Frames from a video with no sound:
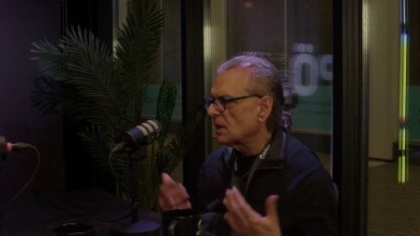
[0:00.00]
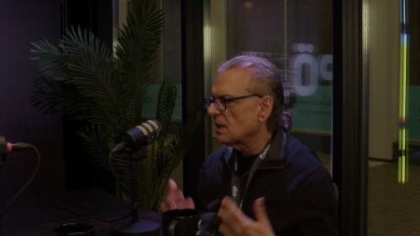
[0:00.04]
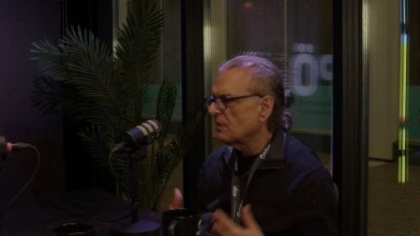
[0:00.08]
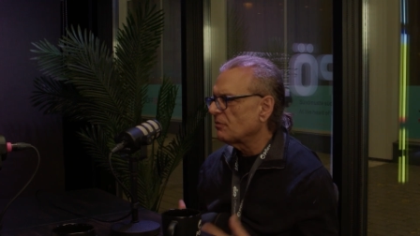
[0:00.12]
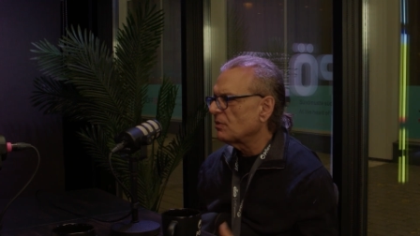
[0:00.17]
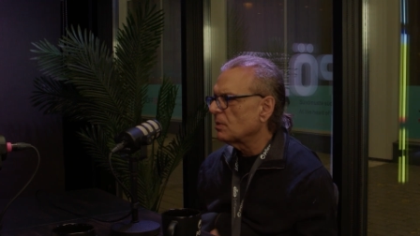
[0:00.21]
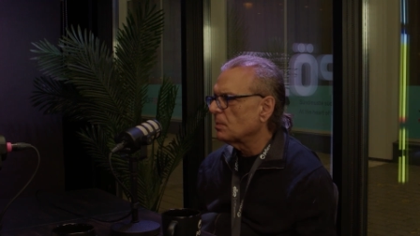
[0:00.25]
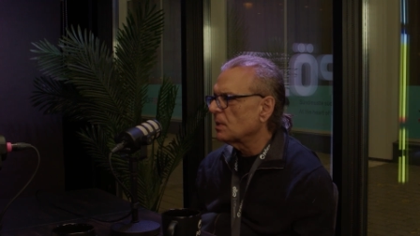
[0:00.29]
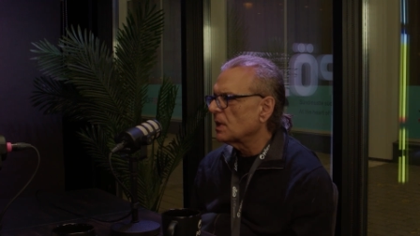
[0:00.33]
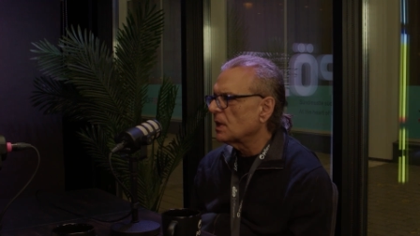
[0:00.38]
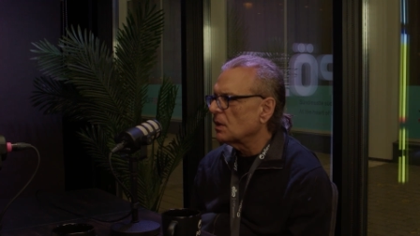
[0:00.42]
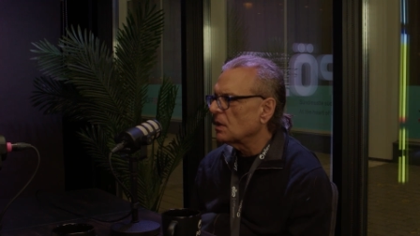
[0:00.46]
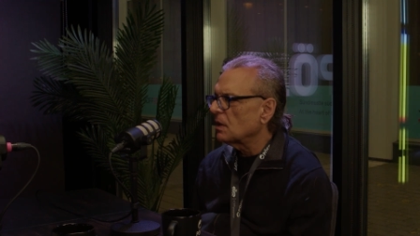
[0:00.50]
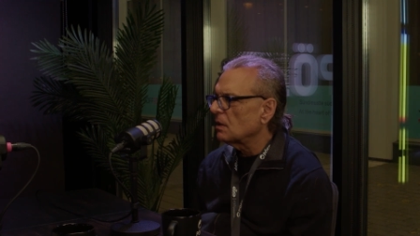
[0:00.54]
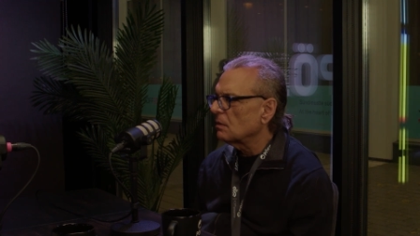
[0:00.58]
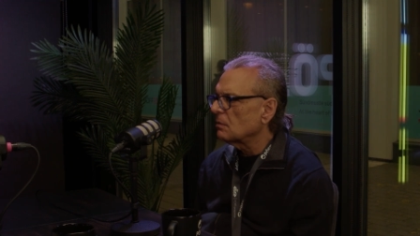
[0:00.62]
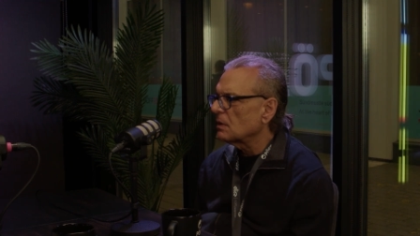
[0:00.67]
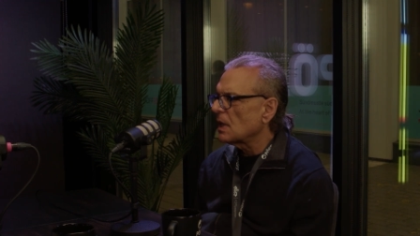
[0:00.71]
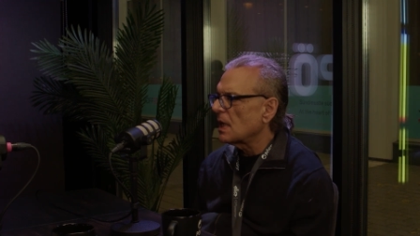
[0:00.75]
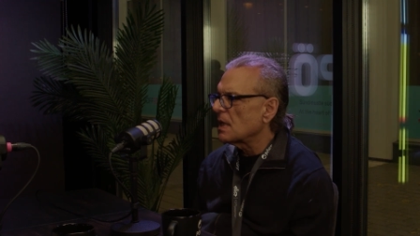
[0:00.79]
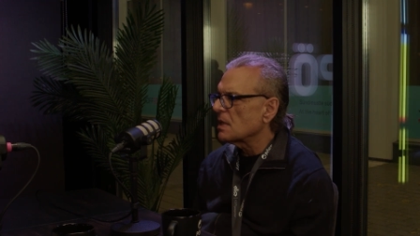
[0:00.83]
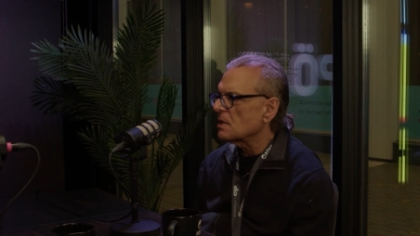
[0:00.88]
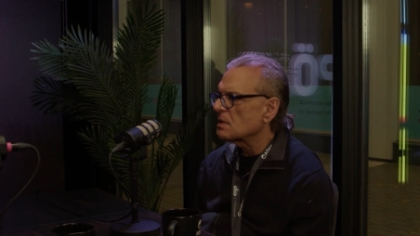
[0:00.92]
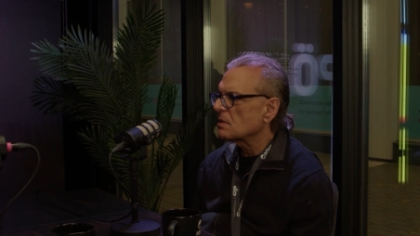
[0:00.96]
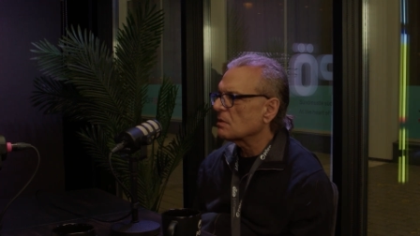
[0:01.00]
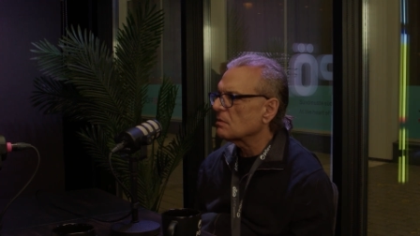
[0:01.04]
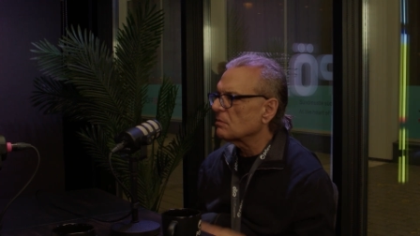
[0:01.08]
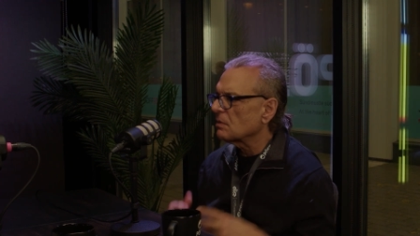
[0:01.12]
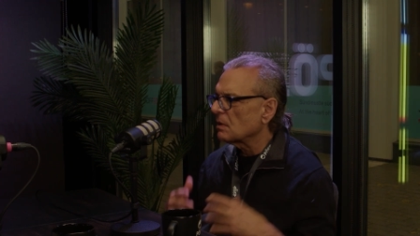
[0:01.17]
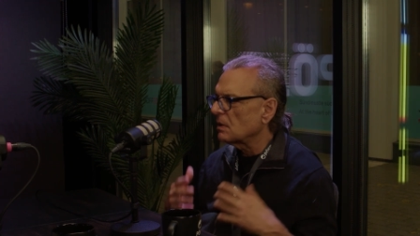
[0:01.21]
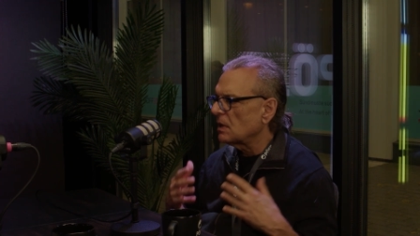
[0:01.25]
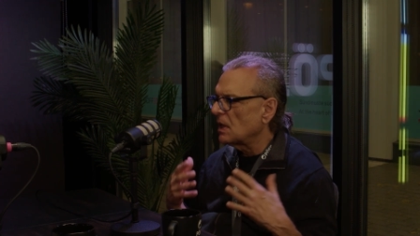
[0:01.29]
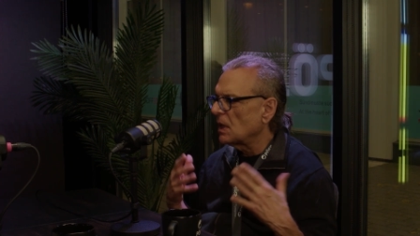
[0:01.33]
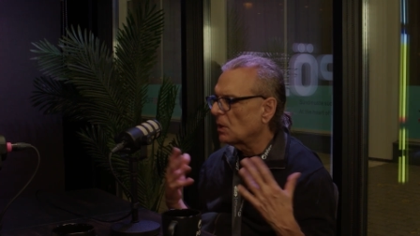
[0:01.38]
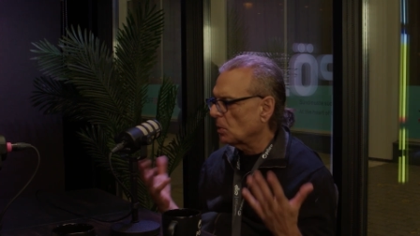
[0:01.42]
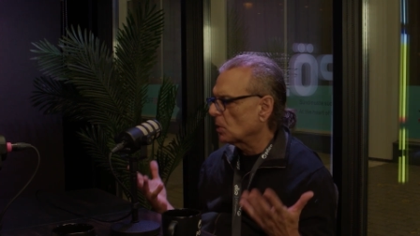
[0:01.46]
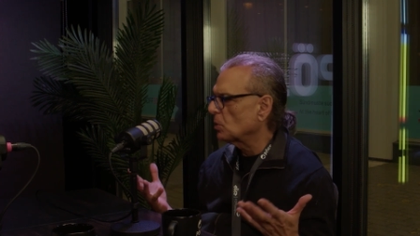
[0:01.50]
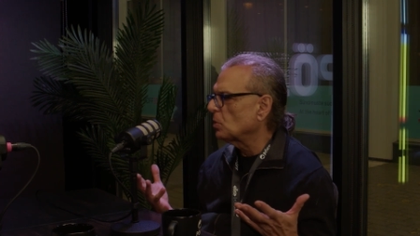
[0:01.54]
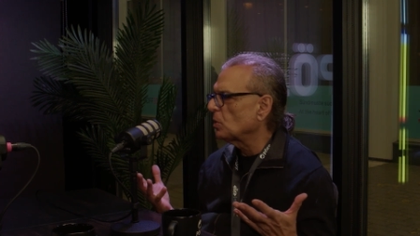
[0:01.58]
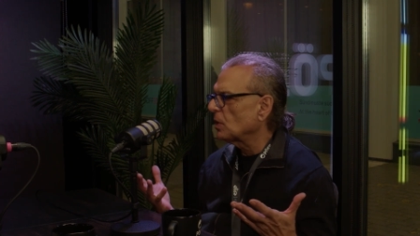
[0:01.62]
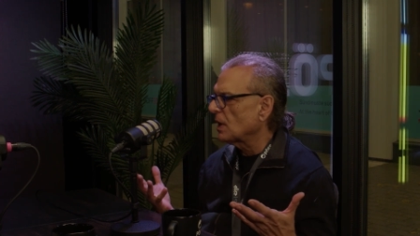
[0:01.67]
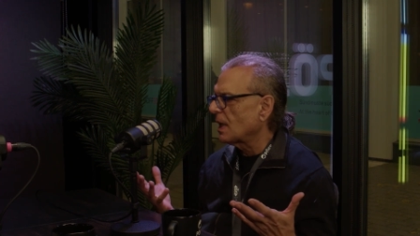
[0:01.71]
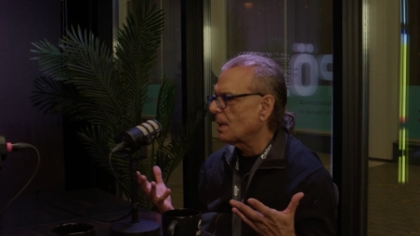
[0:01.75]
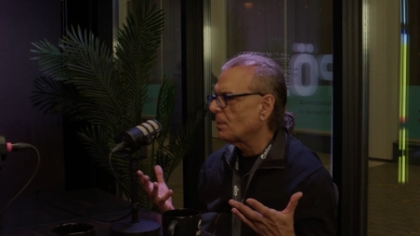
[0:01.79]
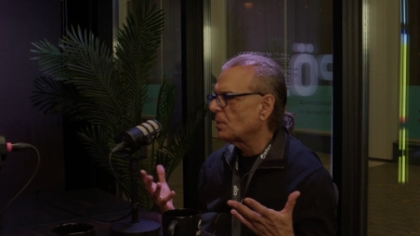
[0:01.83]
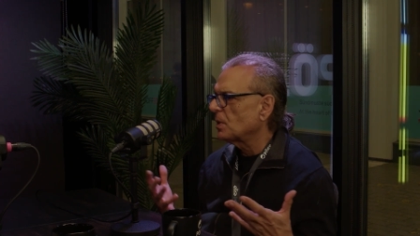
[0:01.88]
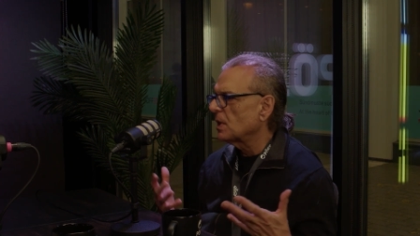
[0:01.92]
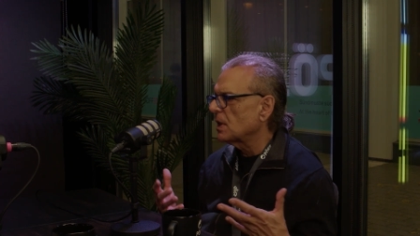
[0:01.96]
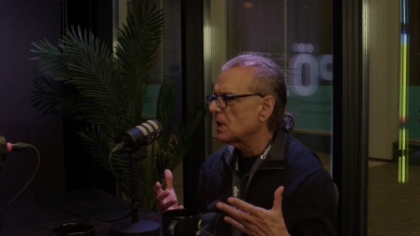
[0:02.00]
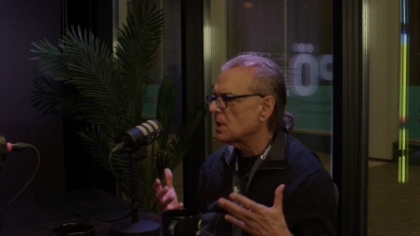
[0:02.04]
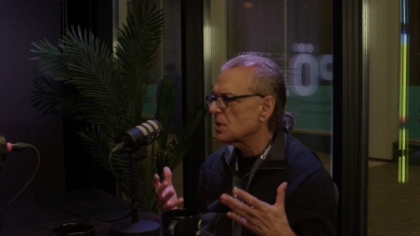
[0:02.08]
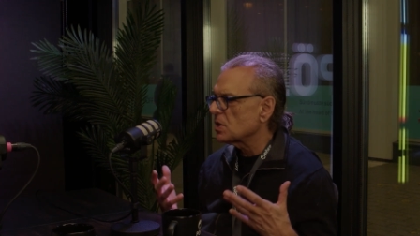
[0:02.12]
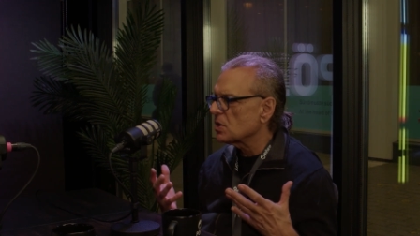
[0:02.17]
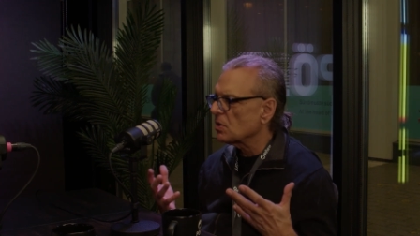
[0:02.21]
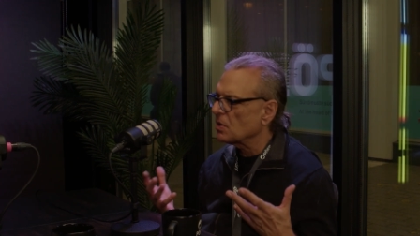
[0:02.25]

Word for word: everybody as equal collaborators.